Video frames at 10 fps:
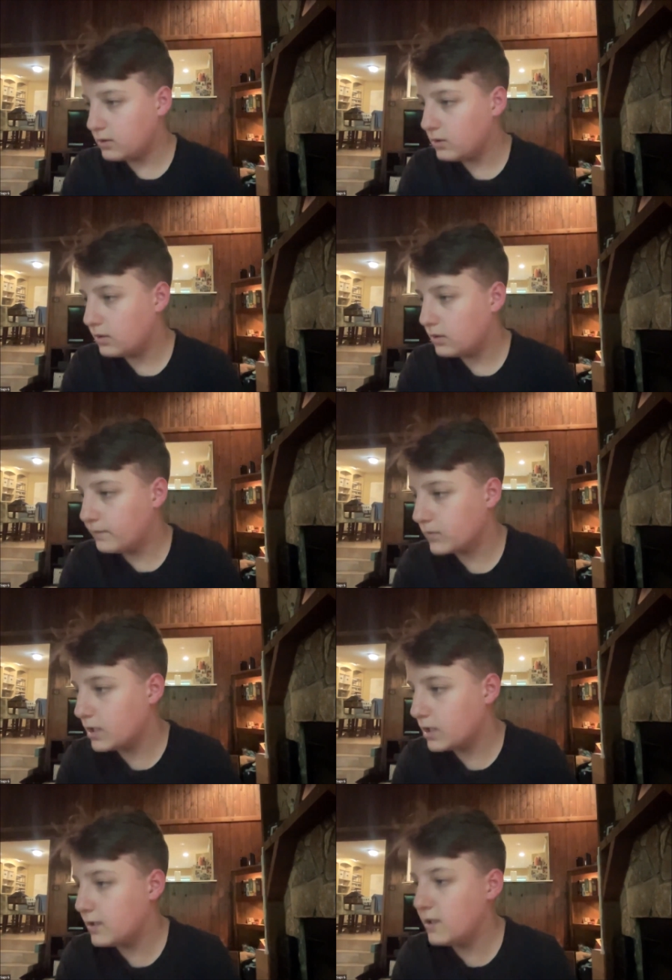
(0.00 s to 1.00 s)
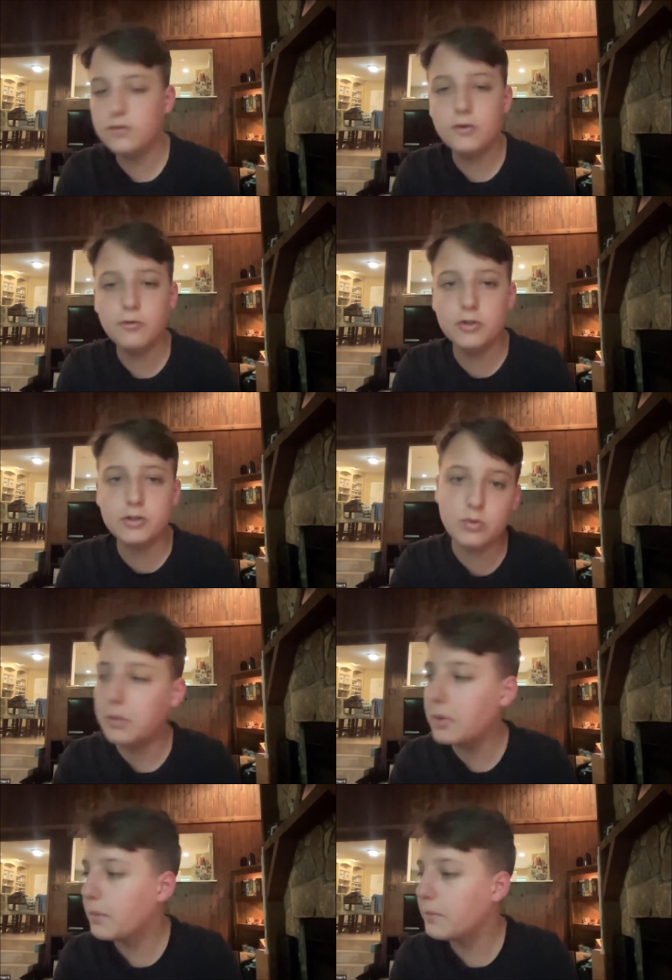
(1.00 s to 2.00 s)
And the next few
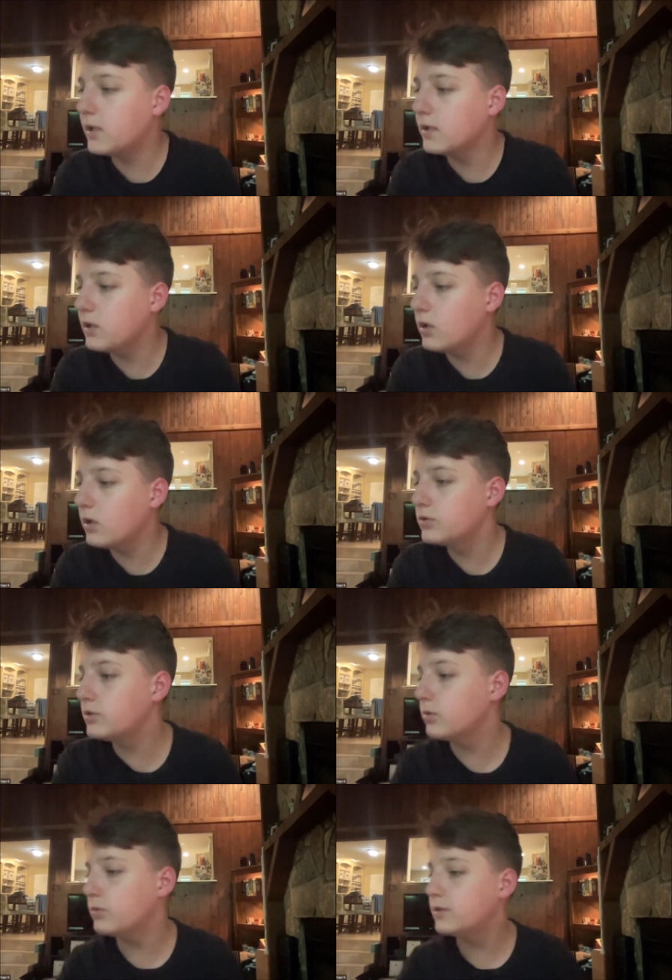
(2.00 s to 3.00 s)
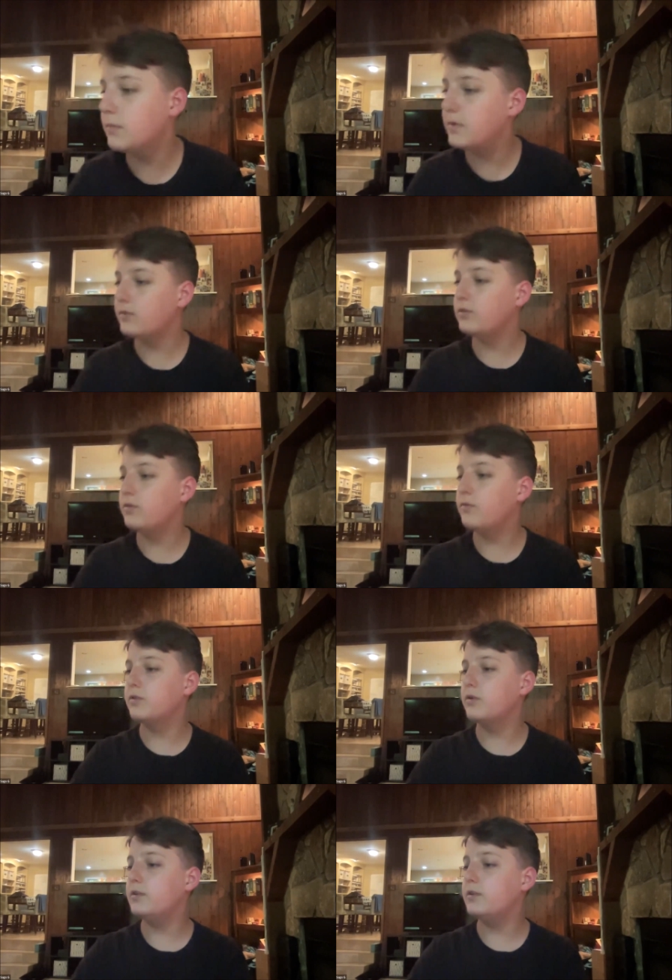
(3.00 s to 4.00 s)
verses were about making the altar, so we'll skip
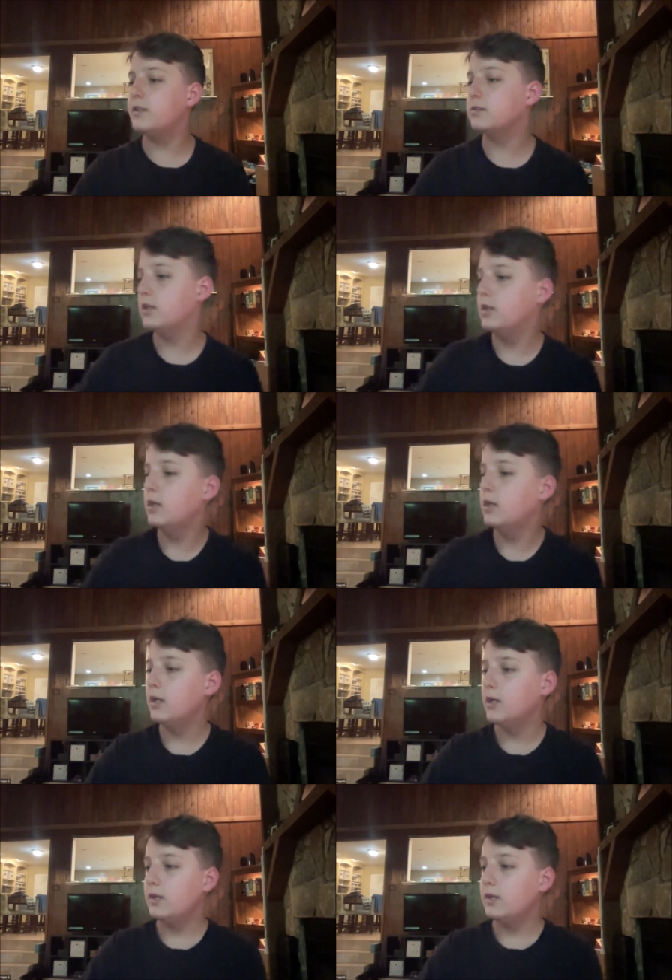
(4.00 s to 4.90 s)
down to verse 36.